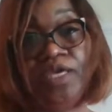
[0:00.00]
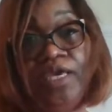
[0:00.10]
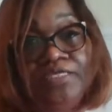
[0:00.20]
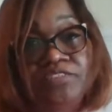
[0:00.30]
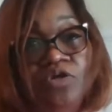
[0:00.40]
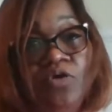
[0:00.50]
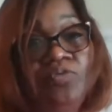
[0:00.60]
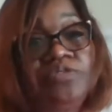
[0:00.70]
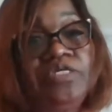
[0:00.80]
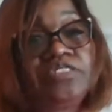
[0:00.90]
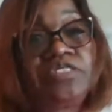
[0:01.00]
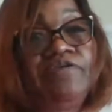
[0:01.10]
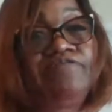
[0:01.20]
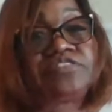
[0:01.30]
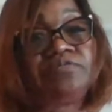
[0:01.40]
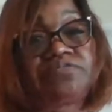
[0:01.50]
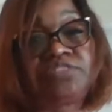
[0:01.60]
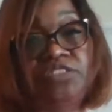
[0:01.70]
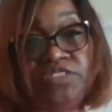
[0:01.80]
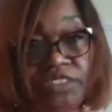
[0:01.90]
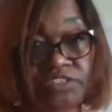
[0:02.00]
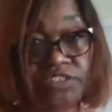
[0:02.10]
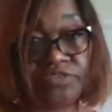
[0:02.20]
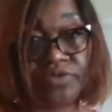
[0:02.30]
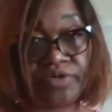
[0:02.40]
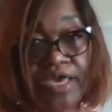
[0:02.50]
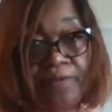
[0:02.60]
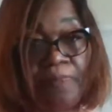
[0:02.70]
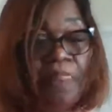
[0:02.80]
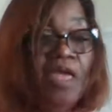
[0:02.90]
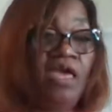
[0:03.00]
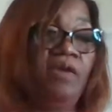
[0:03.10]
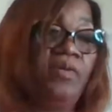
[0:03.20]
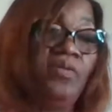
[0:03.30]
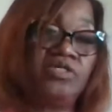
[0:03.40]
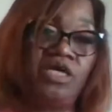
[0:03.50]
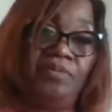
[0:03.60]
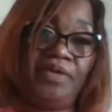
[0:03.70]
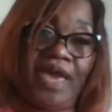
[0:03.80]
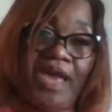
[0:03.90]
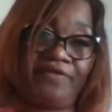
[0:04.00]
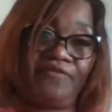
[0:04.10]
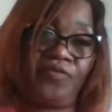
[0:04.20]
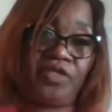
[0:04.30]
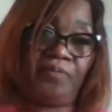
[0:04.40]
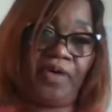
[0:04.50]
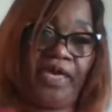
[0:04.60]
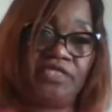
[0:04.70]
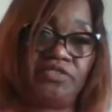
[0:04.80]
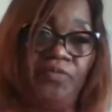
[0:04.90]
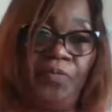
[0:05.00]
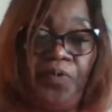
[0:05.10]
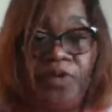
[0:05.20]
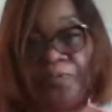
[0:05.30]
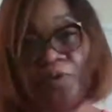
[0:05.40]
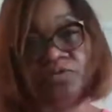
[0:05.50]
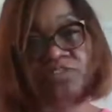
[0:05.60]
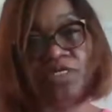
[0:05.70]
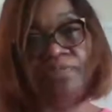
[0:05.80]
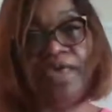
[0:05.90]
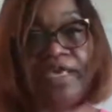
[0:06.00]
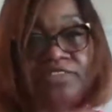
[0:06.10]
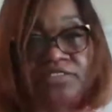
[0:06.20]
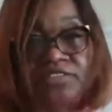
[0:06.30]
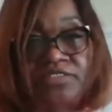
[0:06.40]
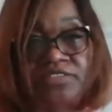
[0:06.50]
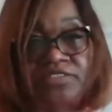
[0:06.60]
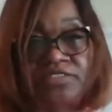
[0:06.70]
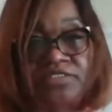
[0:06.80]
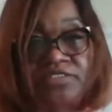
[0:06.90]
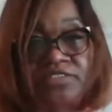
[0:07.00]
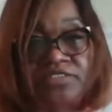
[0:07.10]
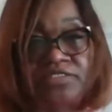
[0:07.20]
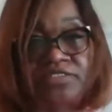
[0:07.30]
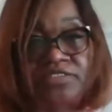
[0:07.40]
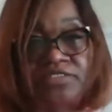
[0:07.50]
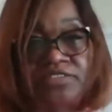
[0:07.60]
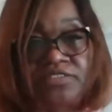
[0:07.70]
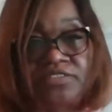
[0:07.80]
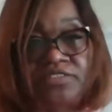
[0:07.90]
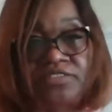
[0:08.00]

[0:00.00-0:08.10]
And so just give us some suggestions, okay? And we want y'all to be active with the page. And we put a post up. I got a post on there right now.